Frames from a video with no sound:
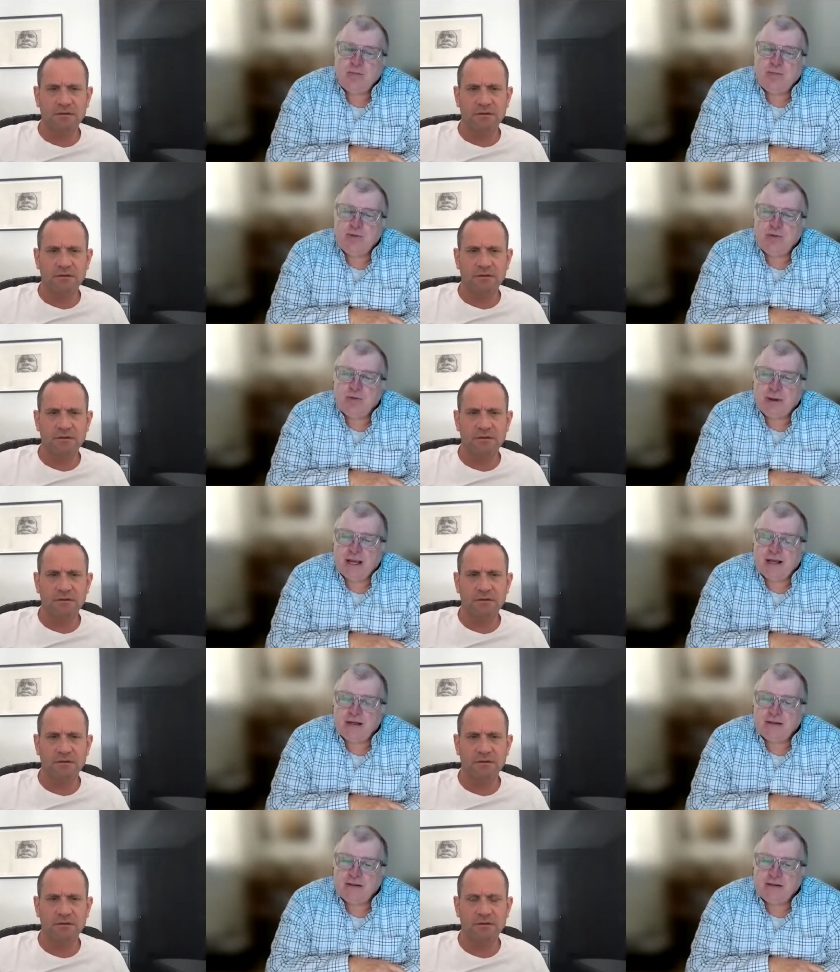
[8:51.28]
Speaker 1: you, you
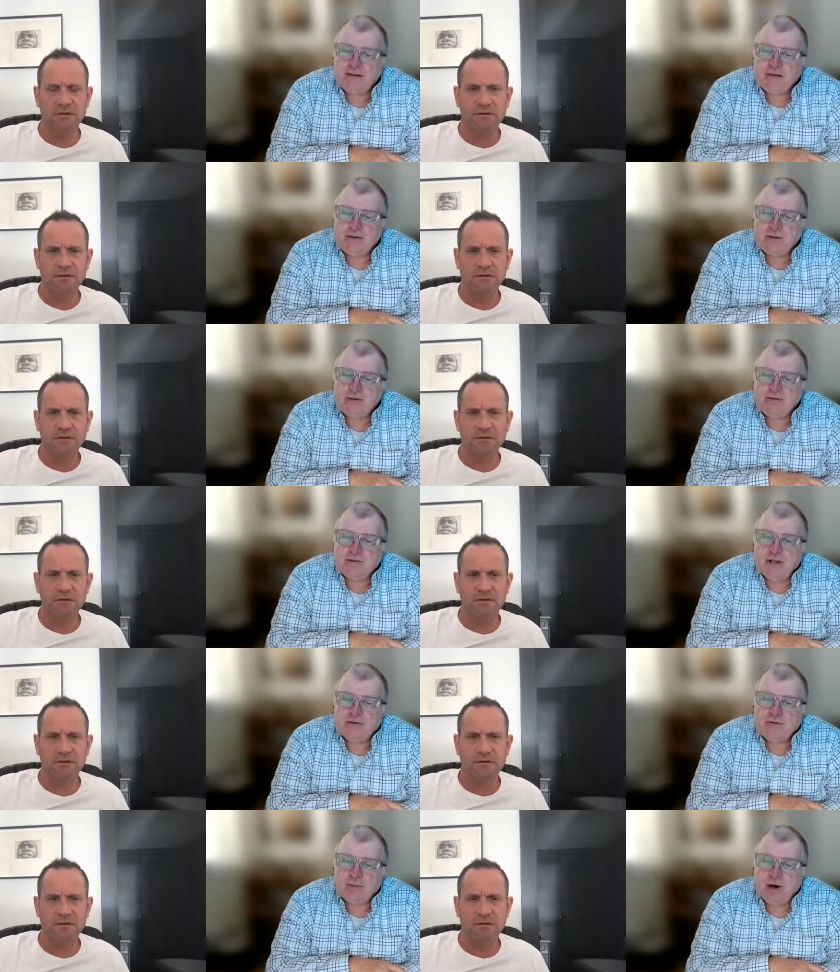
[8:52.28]
planned it? Do you
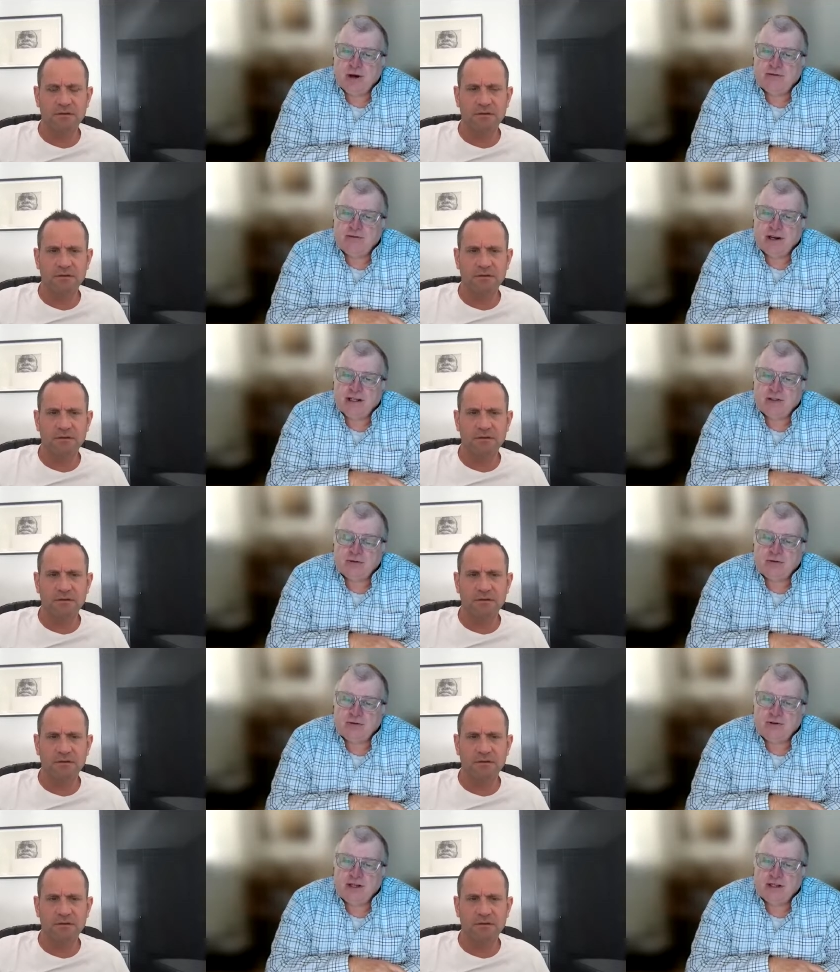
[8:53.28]
have to modify it, or
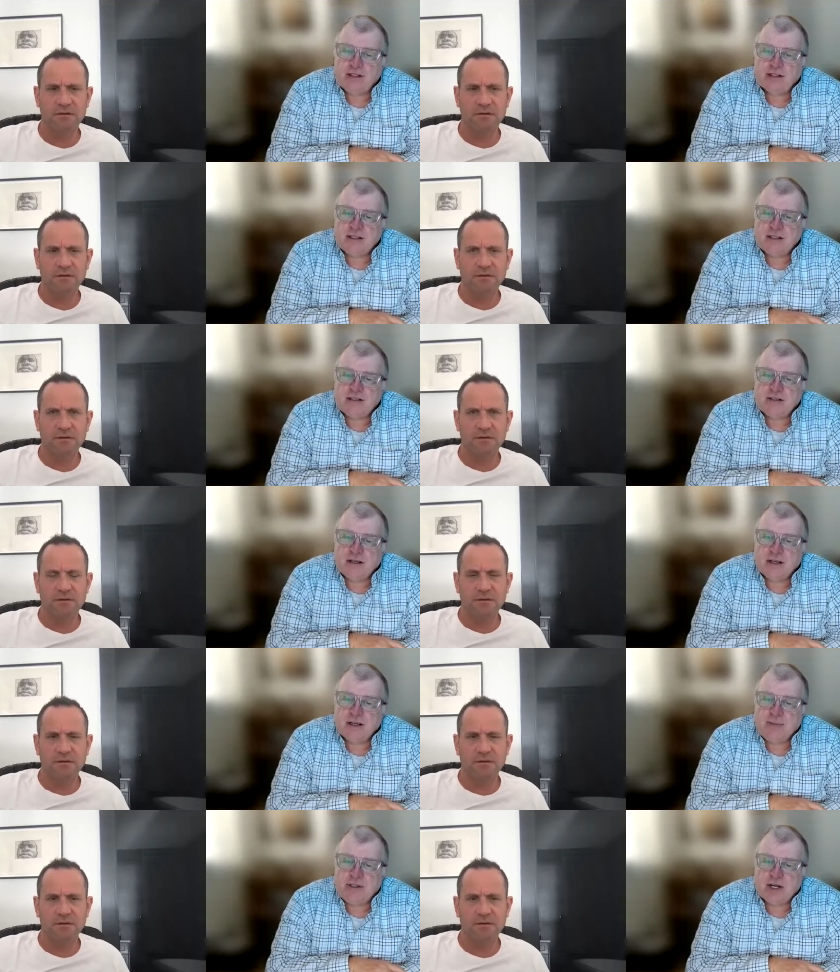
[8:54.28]
do you think it's it's
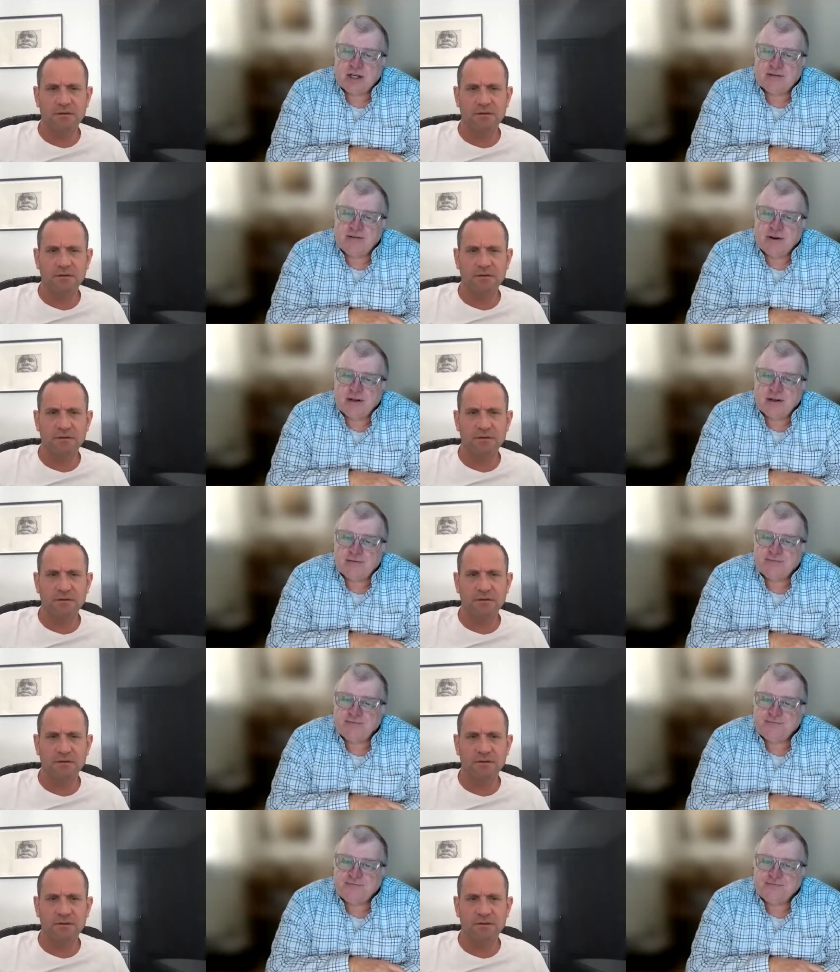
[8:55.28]
going to be just fine?
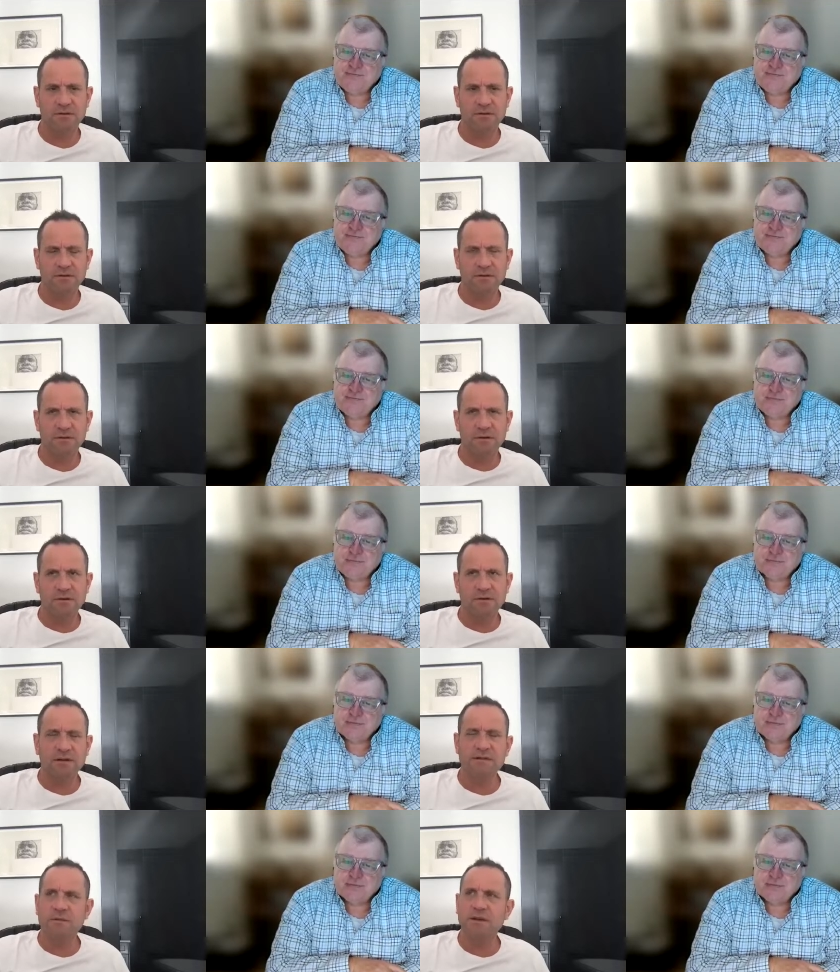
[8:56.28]

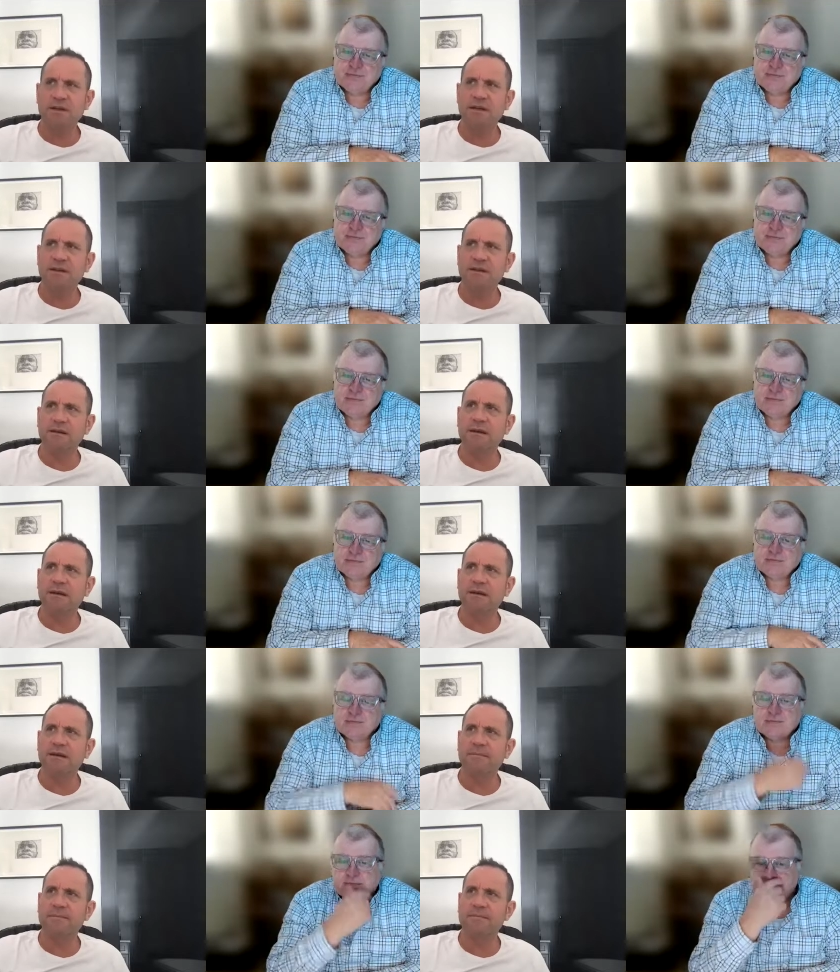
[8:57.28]
Speaker 2: No, it's working.
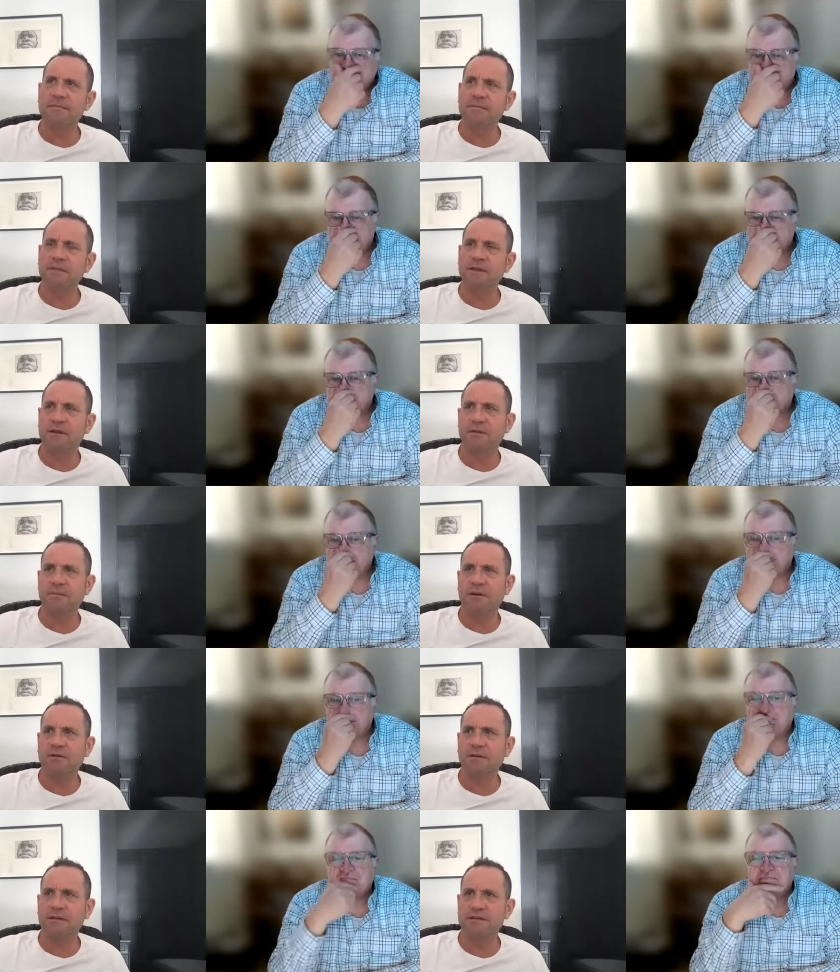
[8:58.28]
Um, you know, the
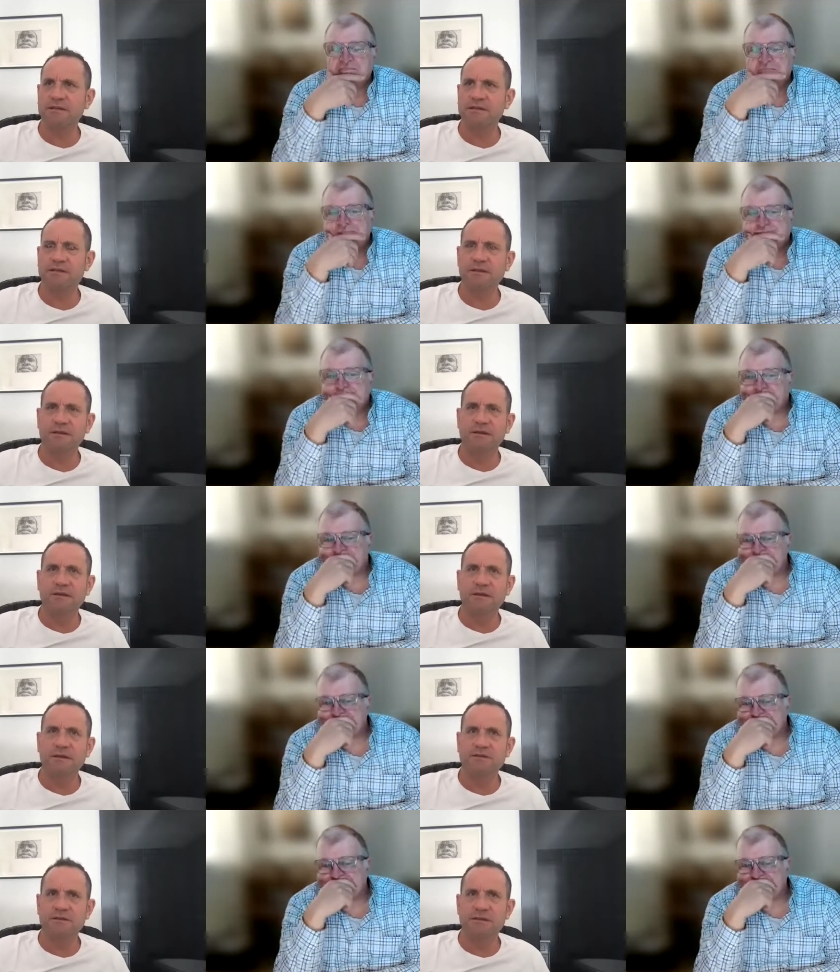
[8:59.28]
model is
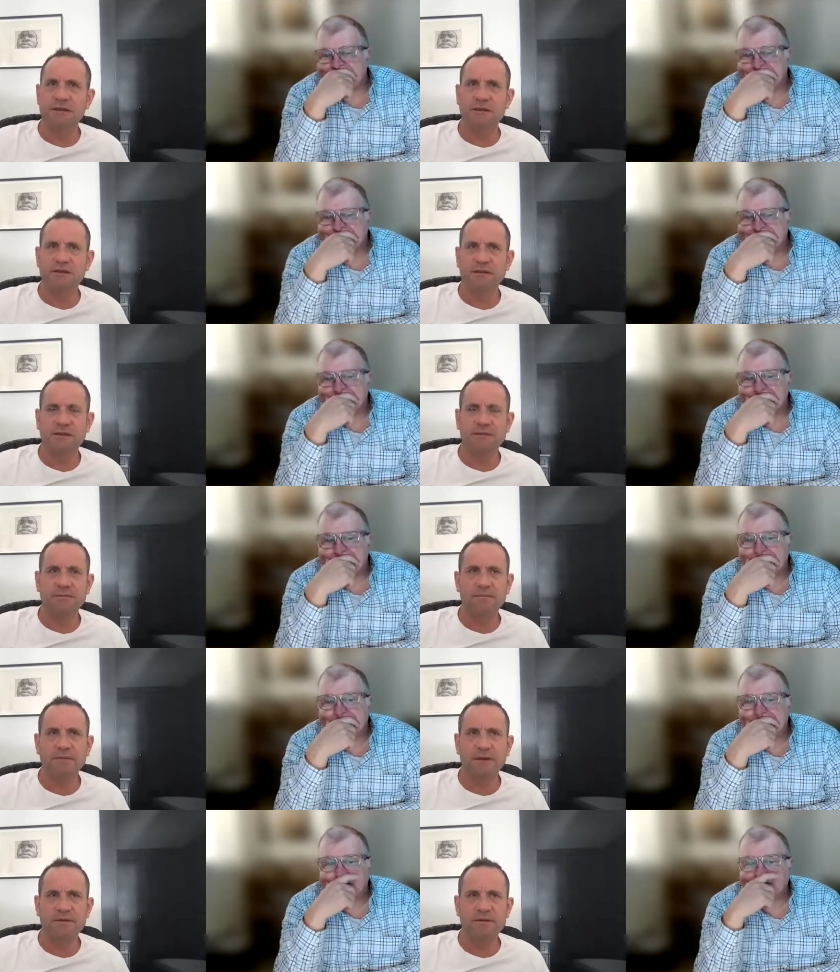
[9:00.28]
as you say, you know,
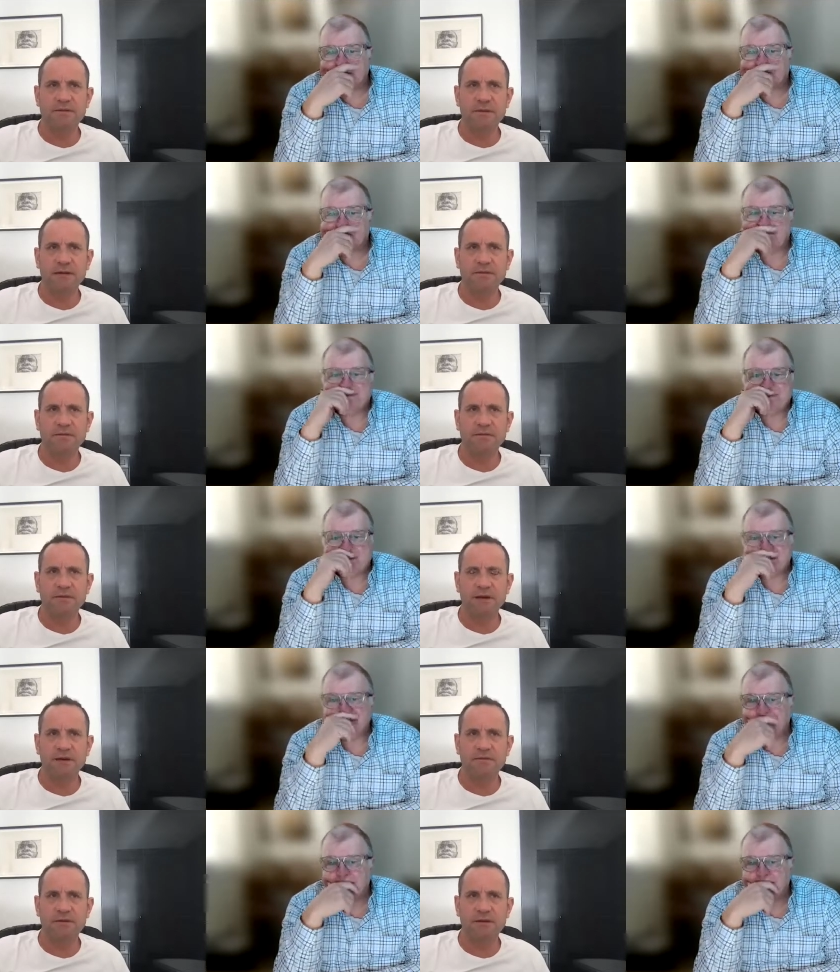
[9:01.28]
make sure we have
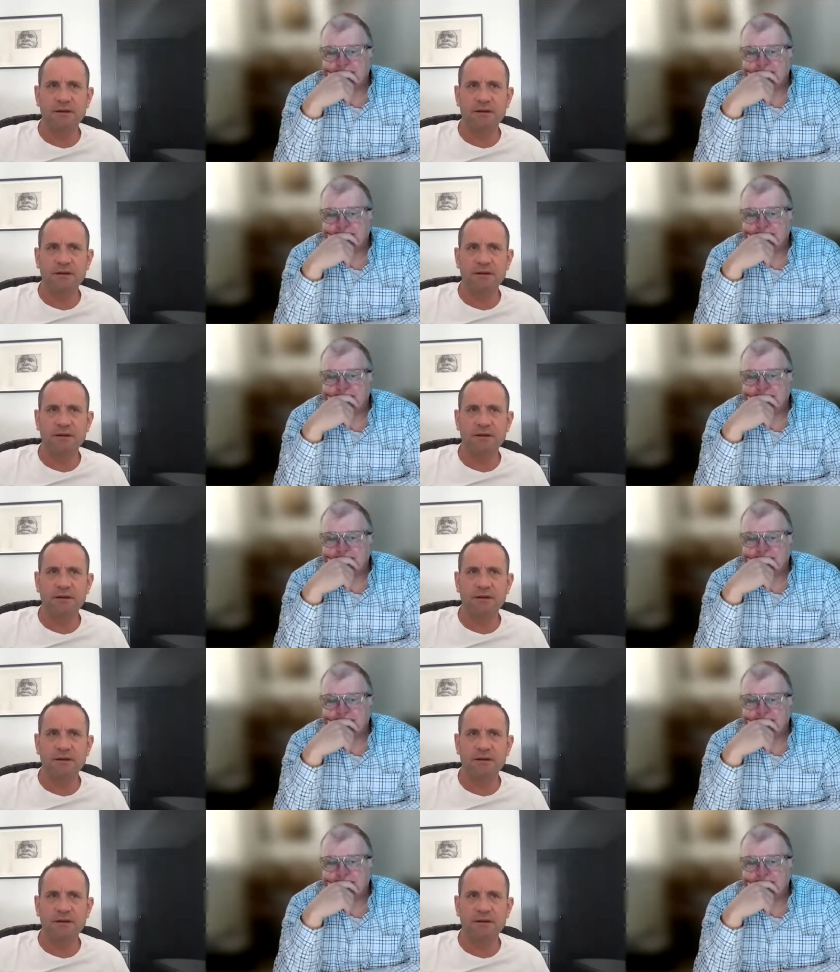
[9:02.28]
a very